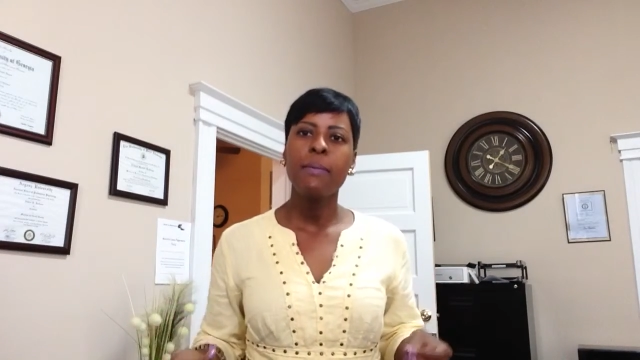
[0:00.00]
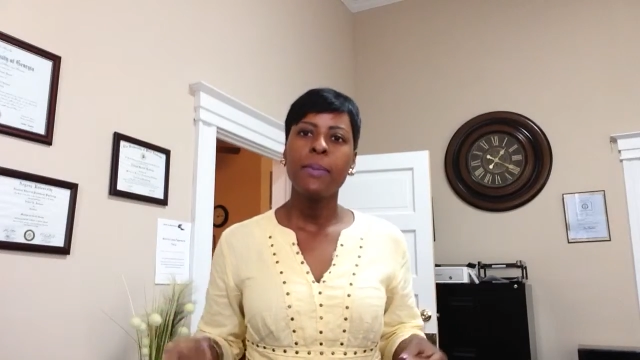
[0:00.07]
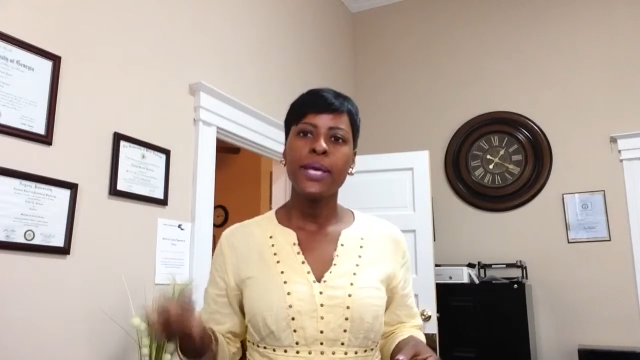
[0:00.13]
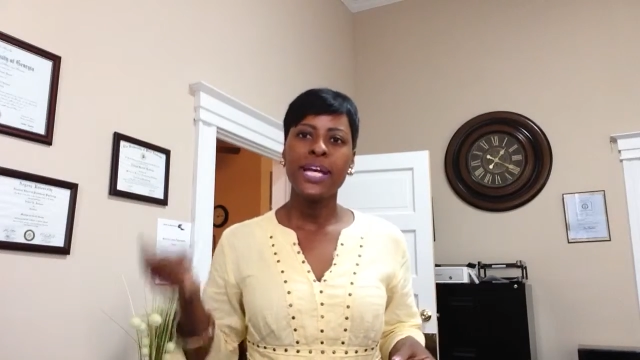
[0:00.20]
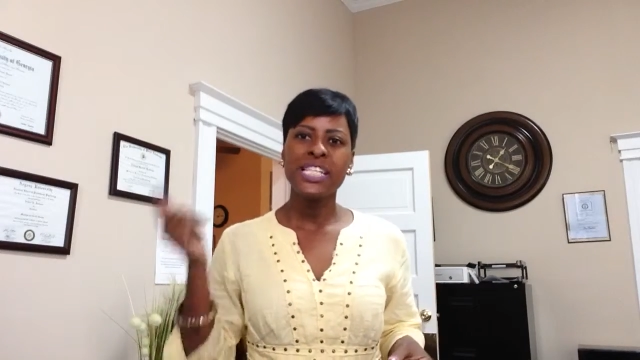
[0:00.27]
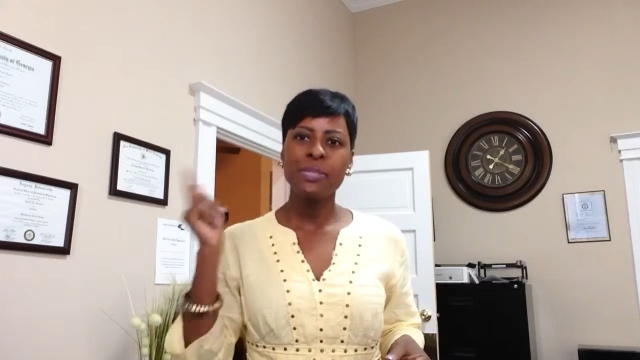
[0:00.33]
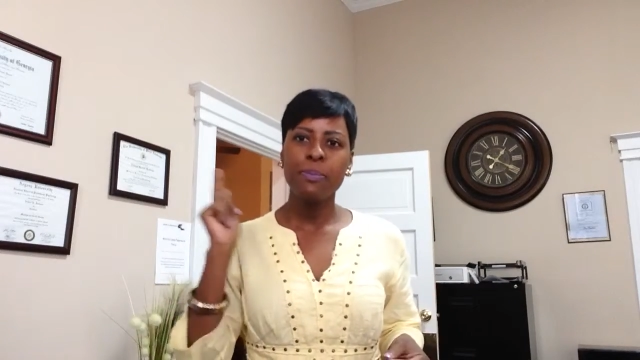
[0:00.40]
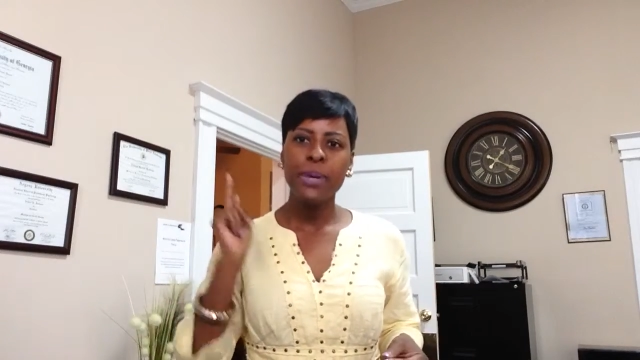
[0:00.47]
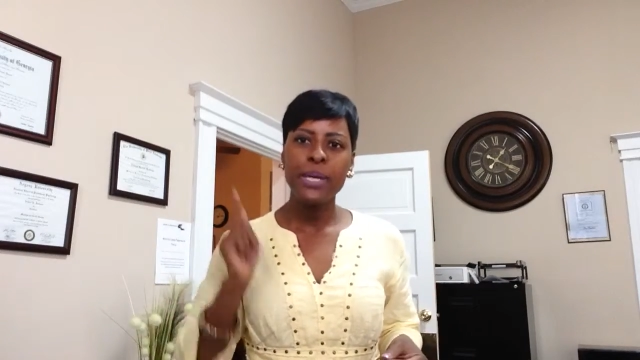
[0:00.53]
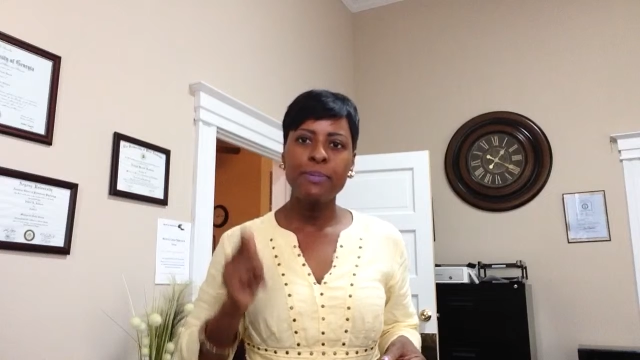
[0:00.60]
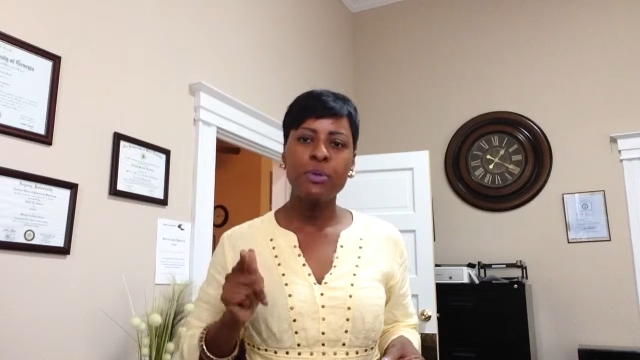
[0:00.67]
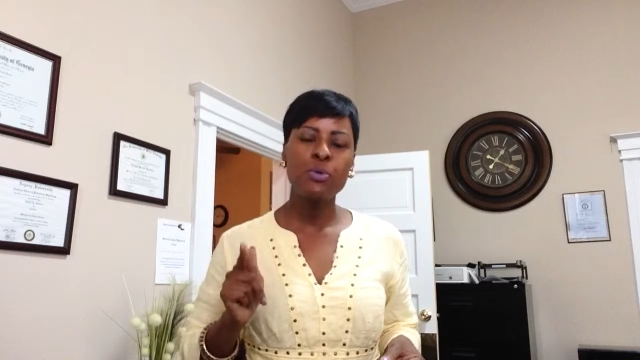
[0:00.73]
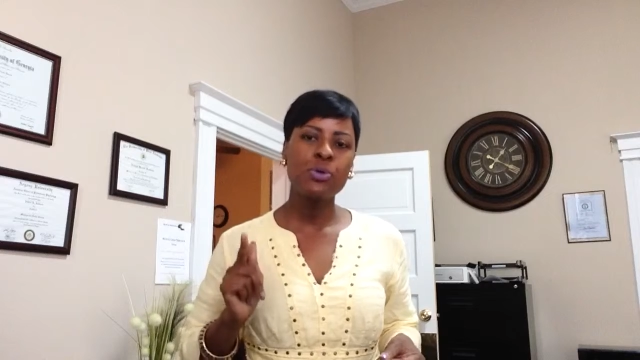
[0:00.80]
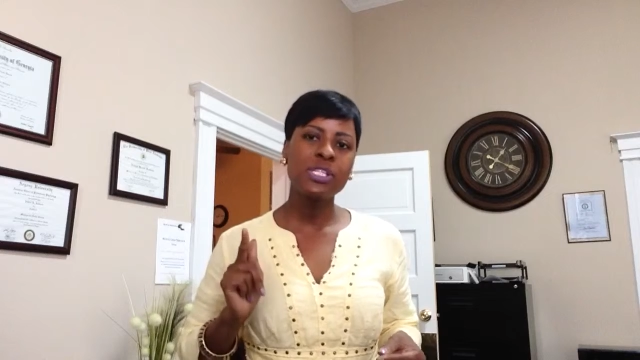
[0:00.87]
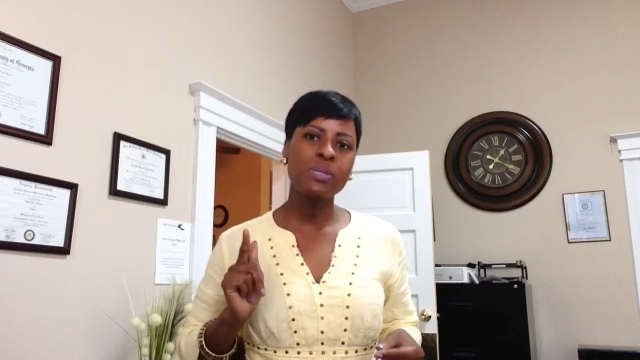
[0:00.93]
because
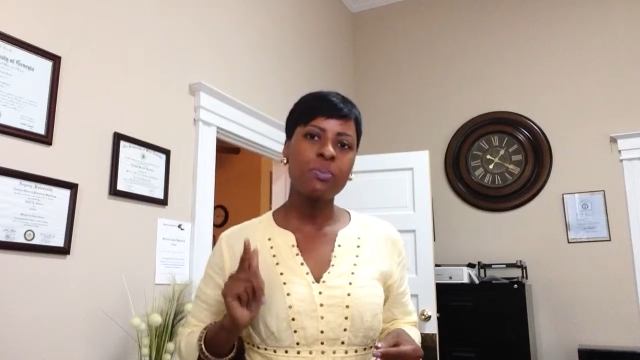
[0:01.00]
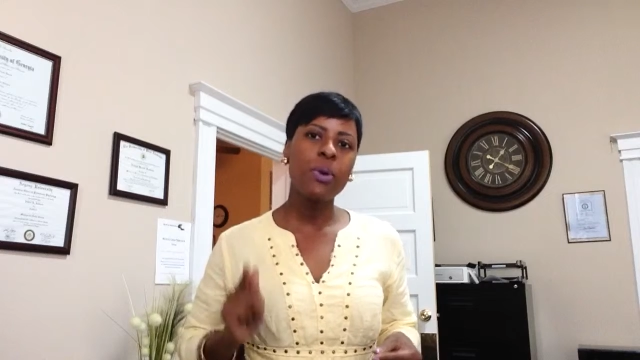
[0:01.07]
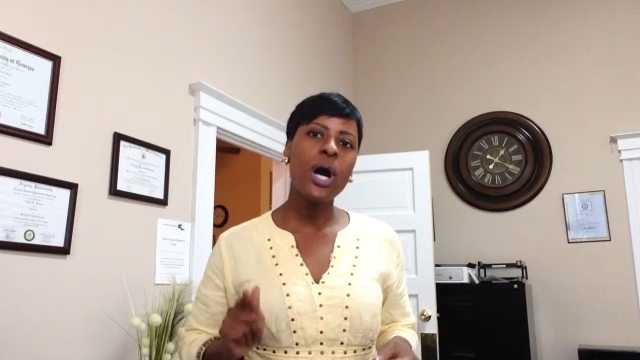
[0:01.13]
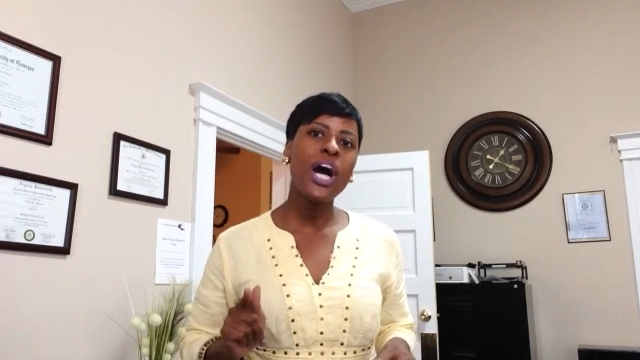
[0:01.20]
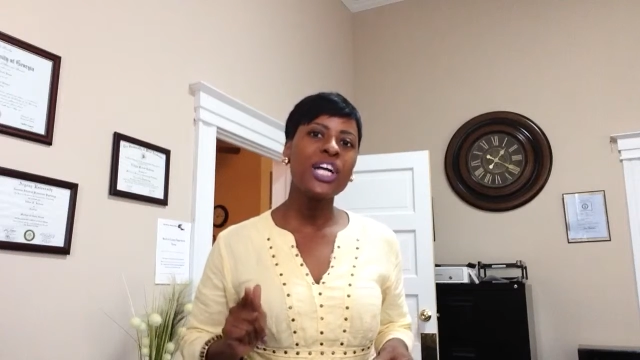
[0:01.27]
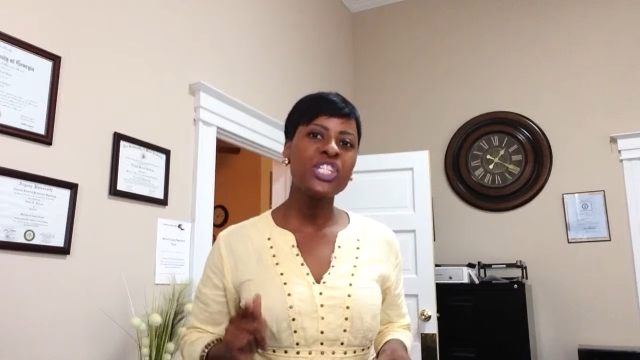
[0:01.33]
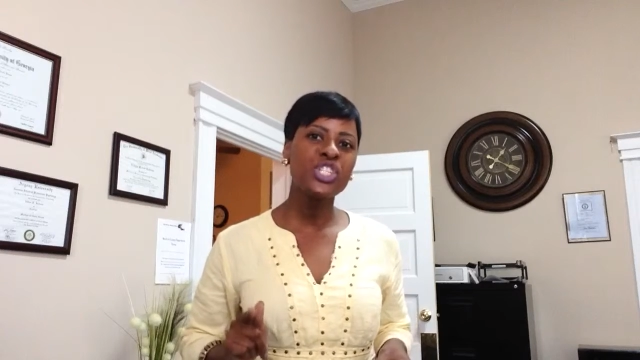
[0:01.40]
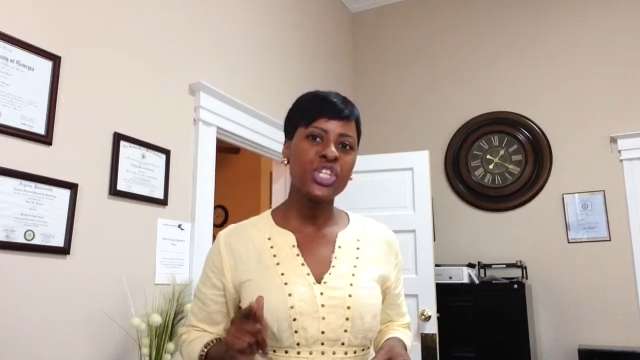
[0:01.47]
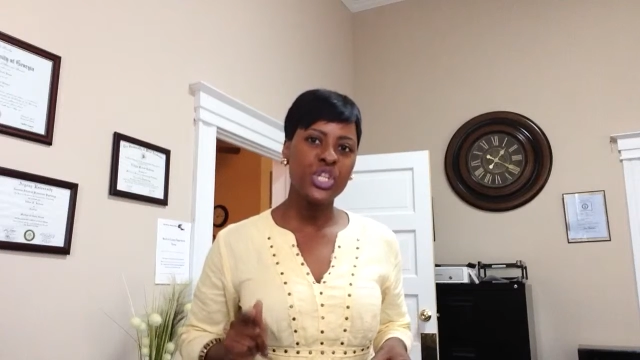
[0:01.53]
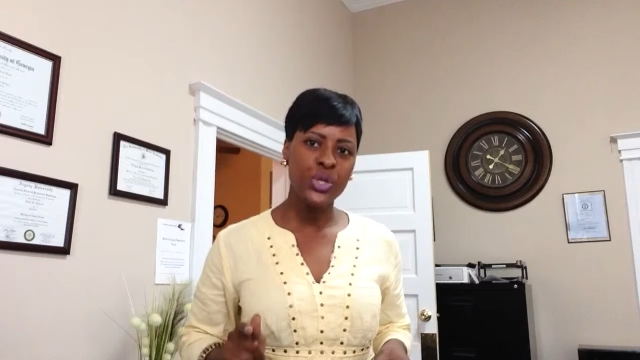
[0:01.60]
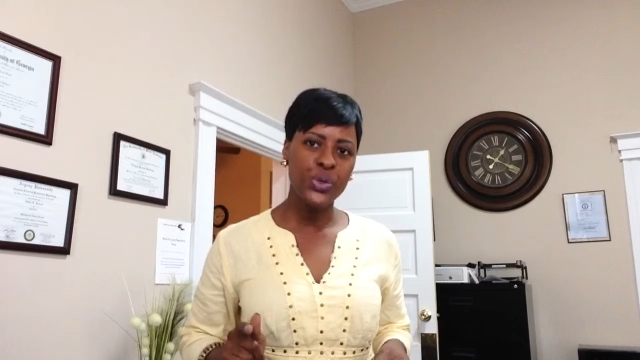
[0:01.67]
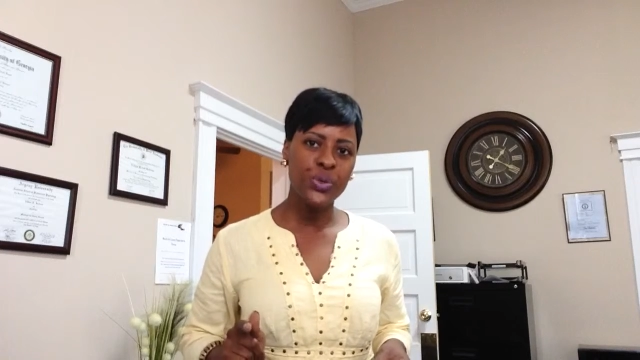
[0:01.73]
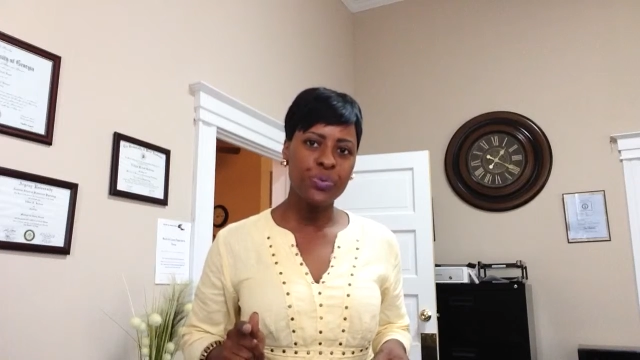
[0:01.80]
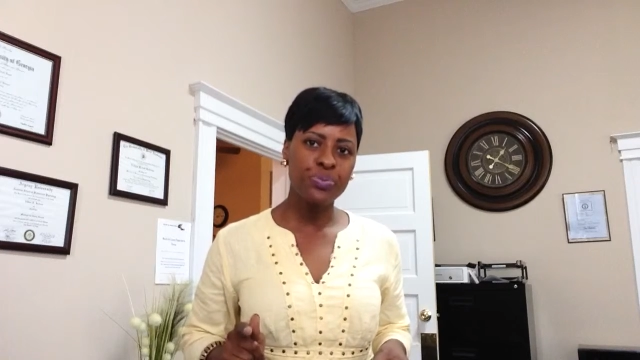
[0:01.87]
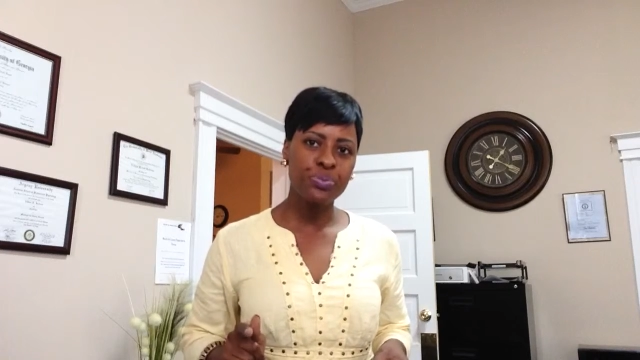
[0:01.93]
people respond to
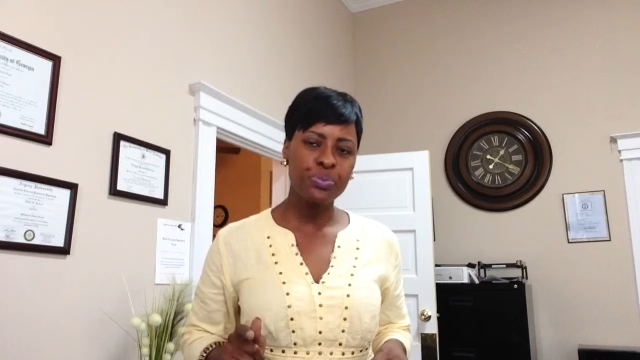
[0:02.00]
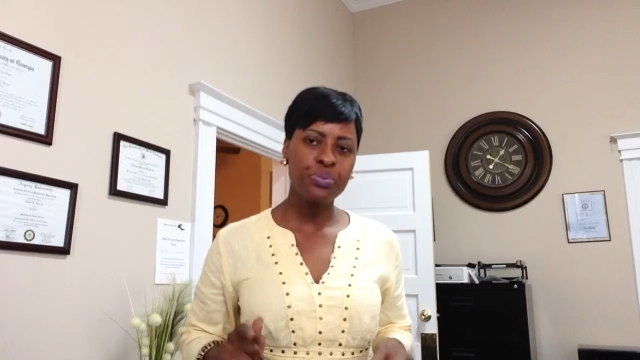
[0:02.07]
you